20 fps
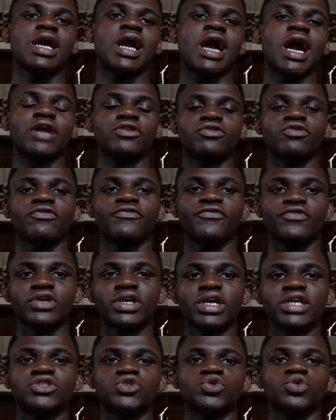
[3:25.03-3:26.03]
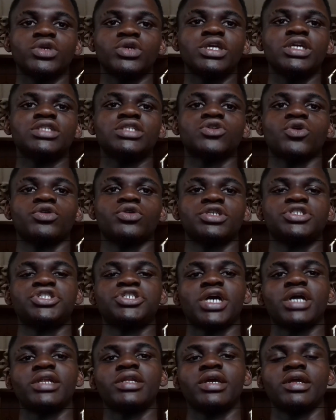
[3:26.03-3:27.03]
and don't forget to hit on the
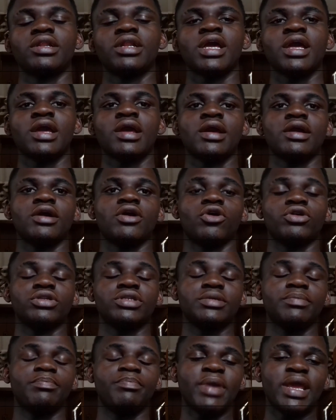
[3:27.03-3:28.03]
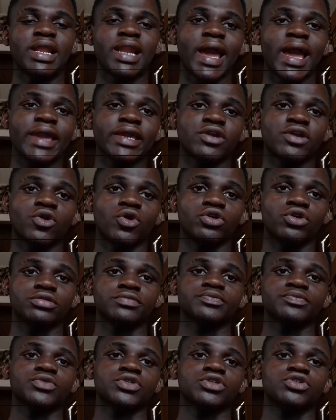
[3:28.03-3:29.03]
channel on the bell icon
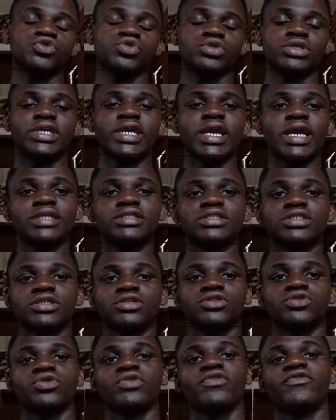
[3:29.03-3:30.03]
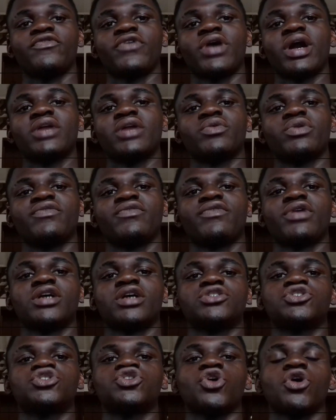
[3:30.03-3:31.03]
to get notified whenever I
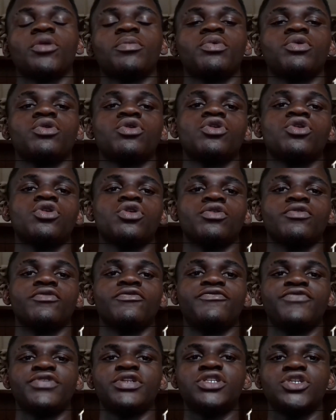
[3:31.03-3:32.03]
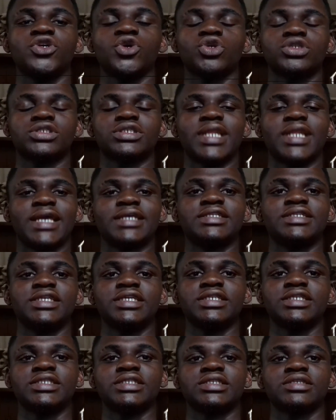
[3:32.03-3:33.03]
drop videos like
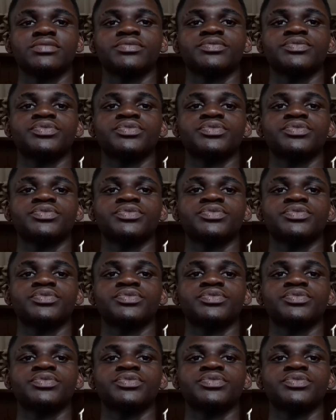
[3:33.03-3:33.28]
this.